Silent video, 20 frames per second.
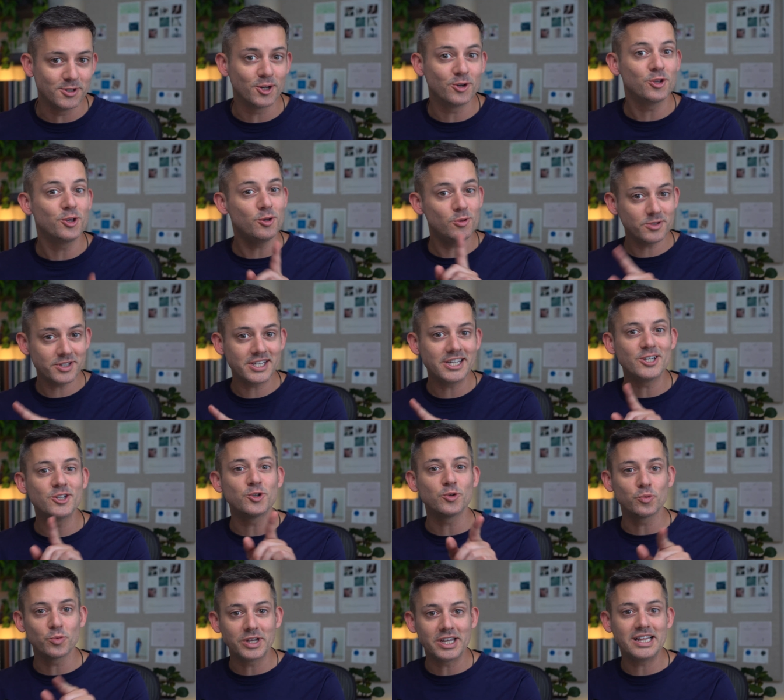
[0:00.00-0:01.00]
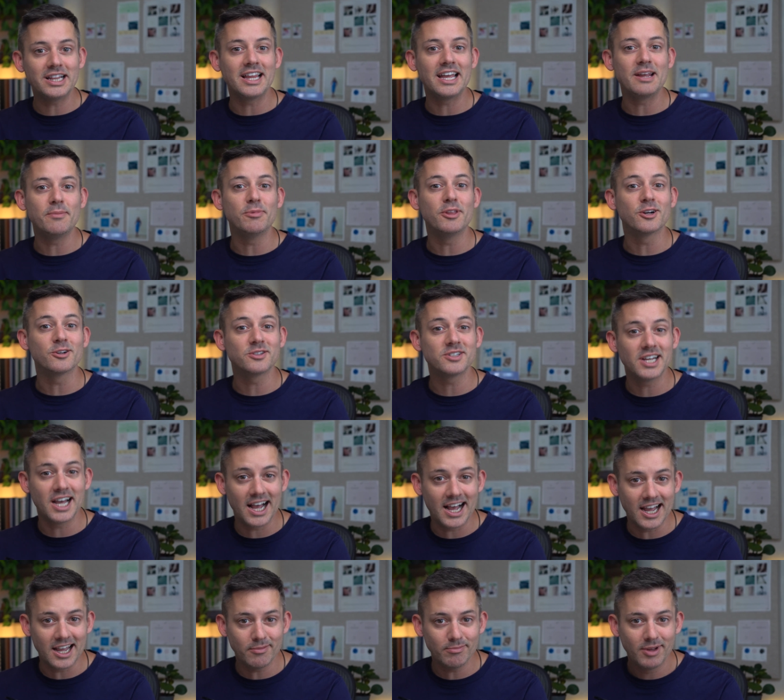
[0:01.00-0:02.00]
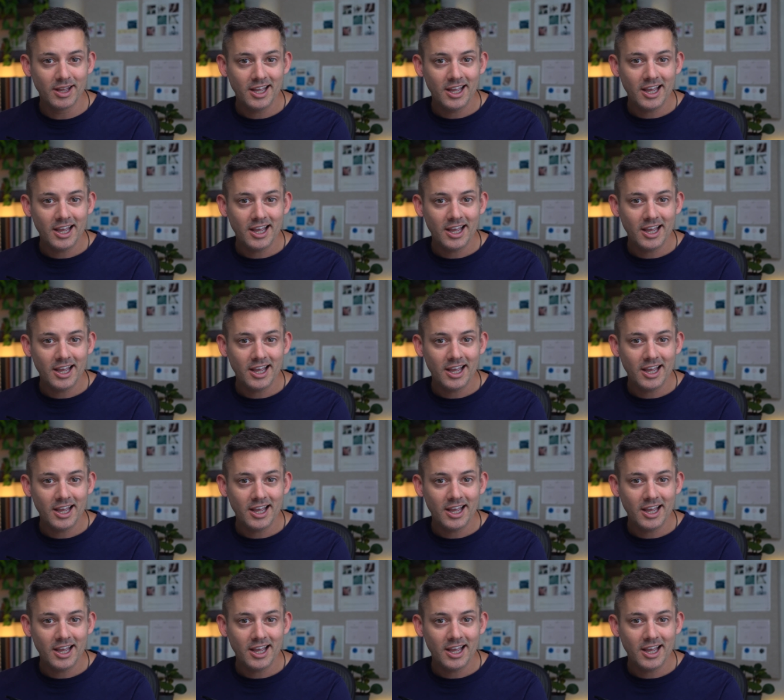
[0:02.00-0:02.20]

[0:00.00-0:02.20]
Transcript: they're using it to reclaim their time.